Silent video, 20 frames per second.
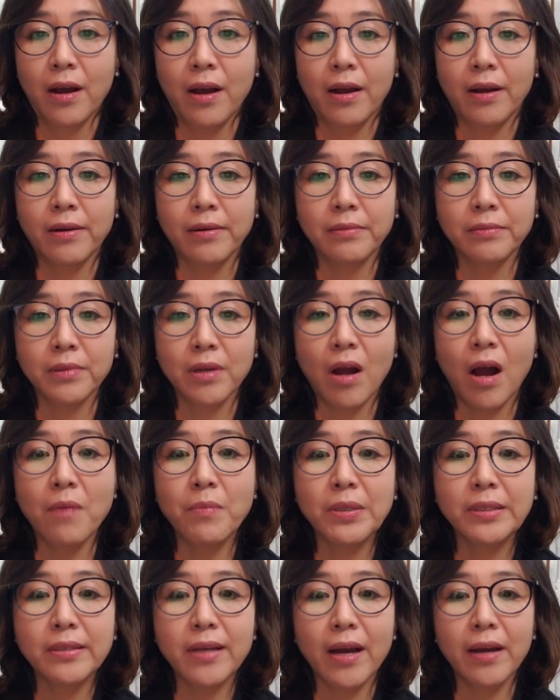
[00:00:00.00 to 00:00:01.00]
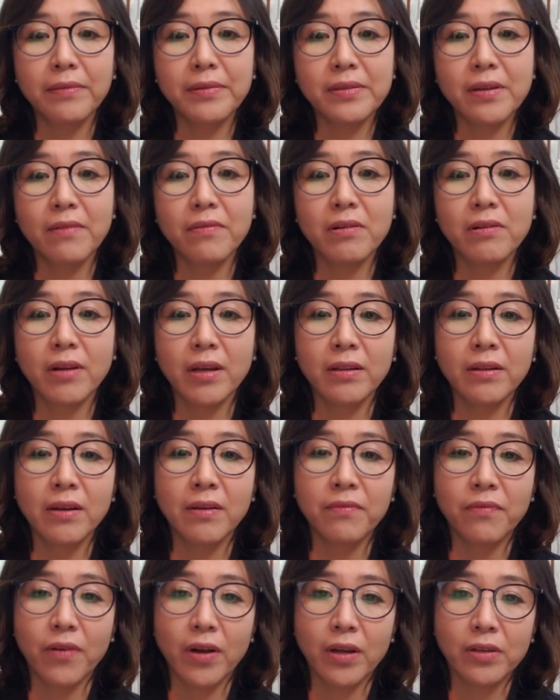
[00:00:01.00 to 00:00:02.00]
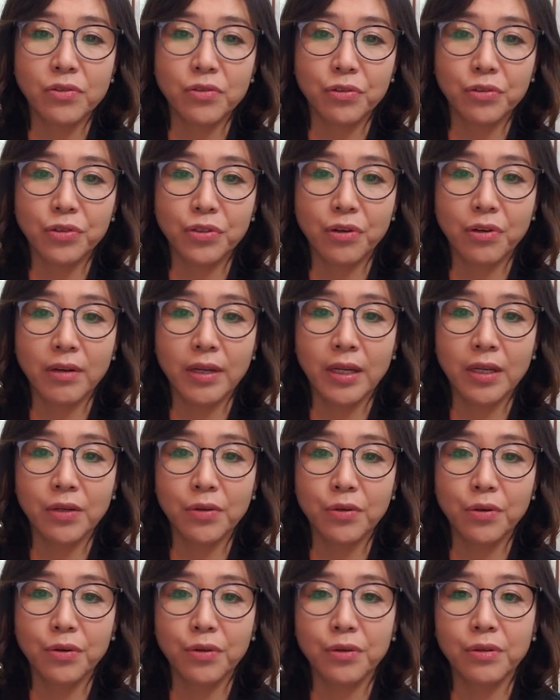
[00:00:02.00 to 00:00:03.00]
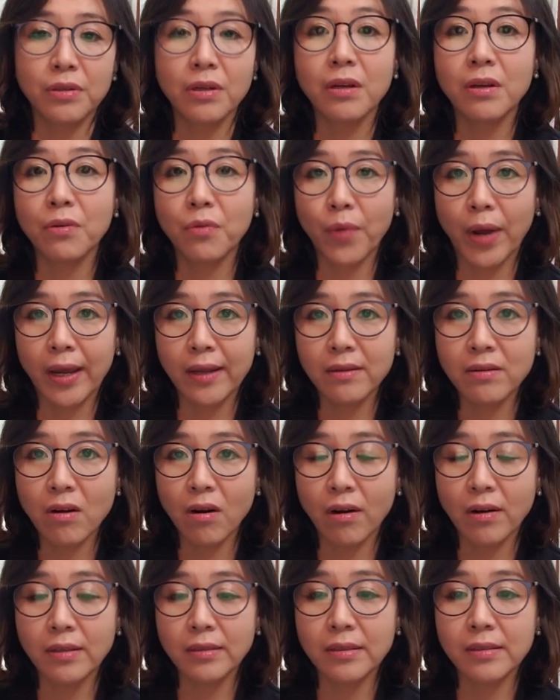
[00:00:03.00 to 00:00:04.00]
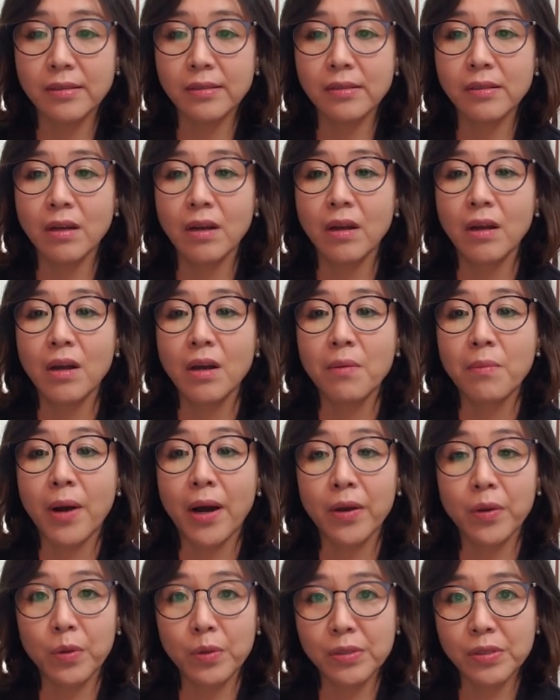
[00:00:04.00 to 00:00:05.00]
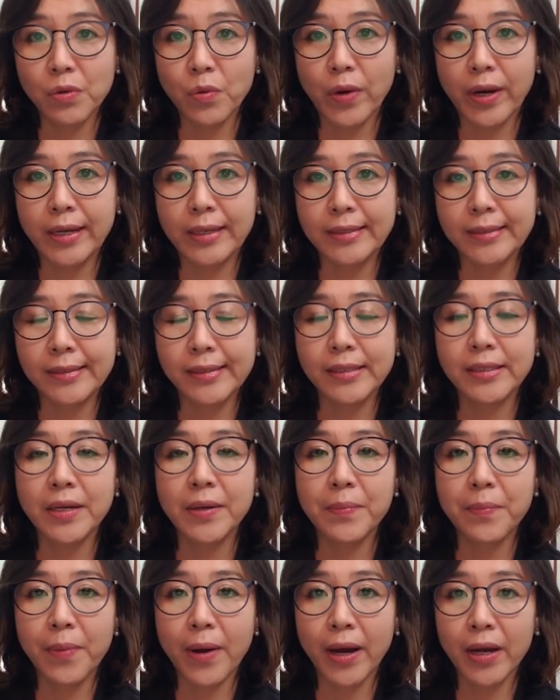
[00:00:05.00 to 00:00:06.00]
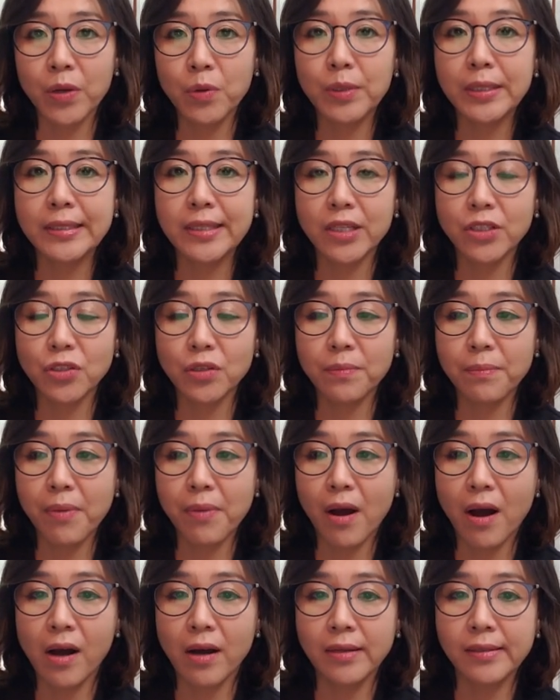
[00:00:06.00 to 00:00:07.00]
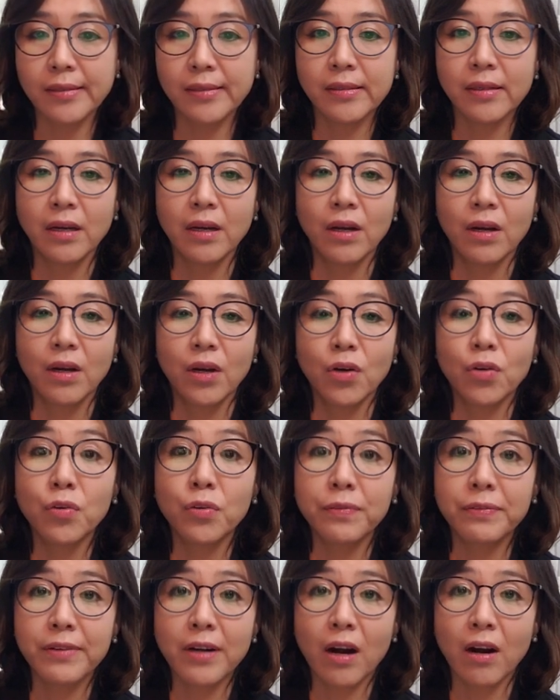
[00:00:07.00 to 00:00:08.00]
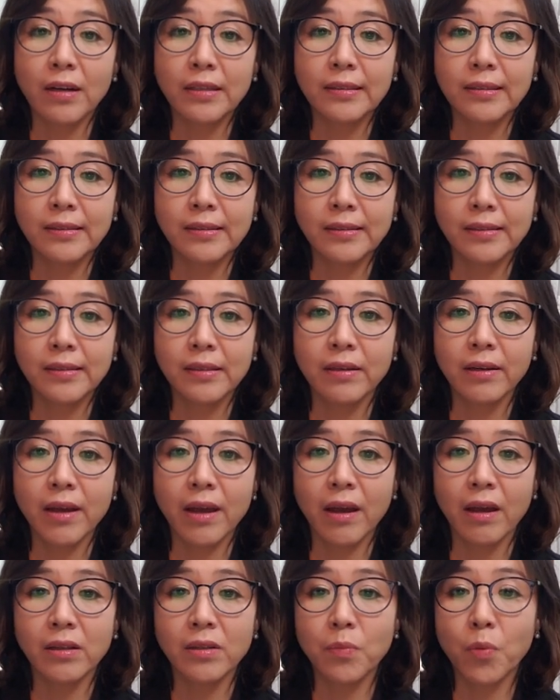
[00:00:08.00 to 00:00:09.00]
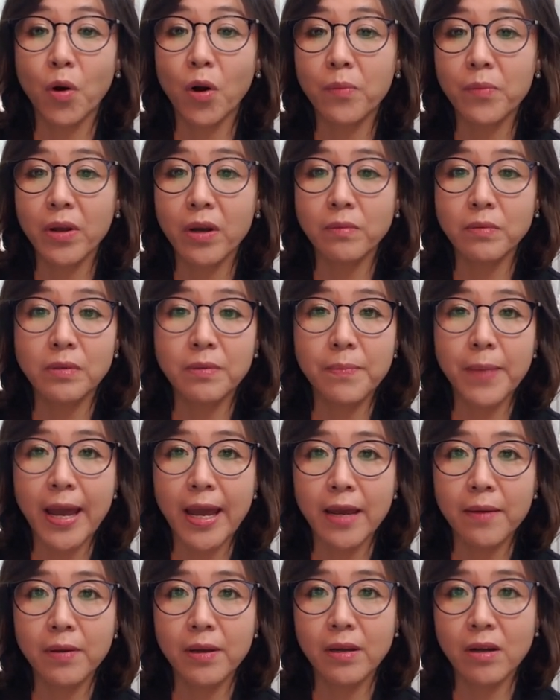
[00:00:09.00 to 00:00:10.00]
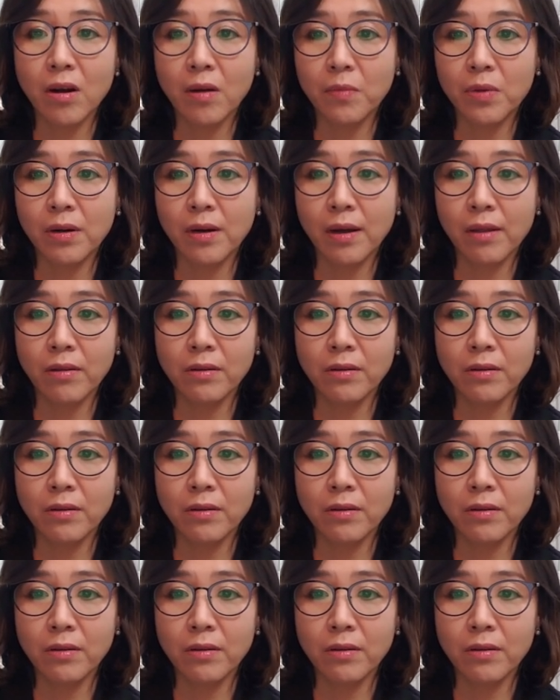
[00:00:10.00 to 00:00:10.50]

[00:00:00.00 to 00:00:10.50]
Common types of green infrastructure include rain gardens, bioswales, bioretention ponds, roof gardens, and permeable paving, among